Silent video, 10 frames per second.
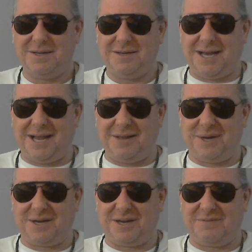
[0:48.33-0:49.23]
not only am
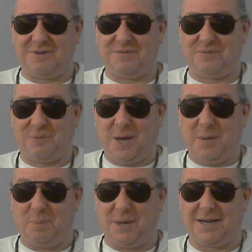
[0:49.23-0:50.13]
I going to give you the
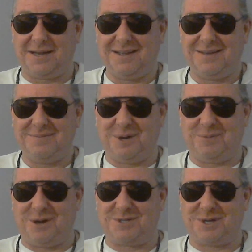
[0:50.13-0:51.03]
free pick, but I'm
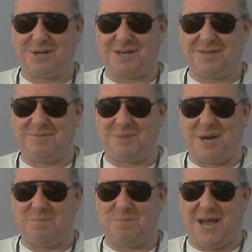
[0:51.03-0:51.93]
also going to give you
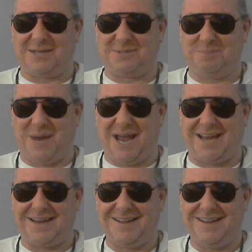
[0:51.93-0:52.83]
my best
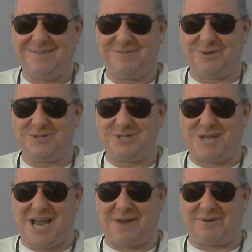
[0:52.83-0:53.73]
bet for
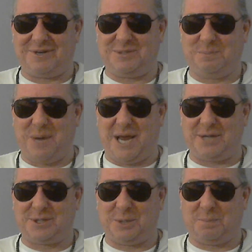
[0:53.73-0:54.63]
Saturday's
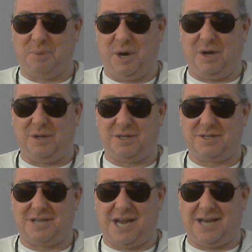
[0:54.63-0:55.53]
basketball
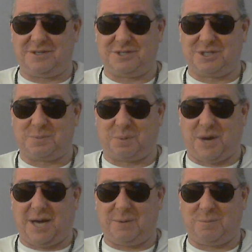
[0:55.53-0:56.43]
against the
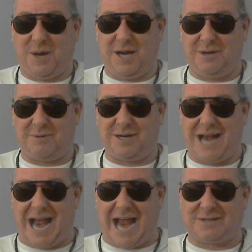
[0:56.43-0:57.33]
spread
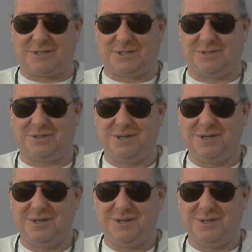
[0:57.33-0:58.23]
wagering action.
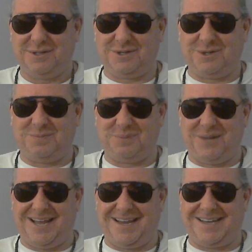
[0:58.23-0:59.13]
Two
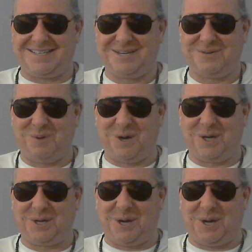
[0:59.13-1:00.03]
plays,
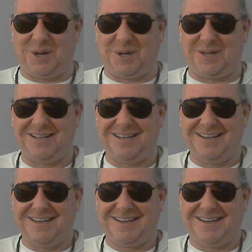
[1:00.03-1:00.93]
one call.
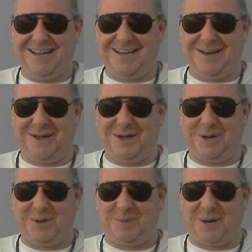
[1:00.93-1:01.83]
Get it
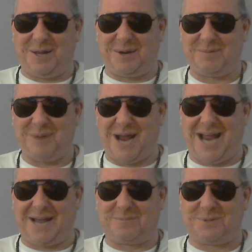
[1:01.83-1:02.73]
all, brother.
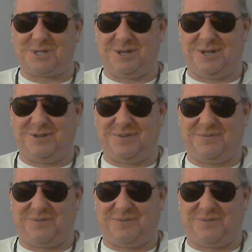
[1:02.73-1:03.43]
Absolutely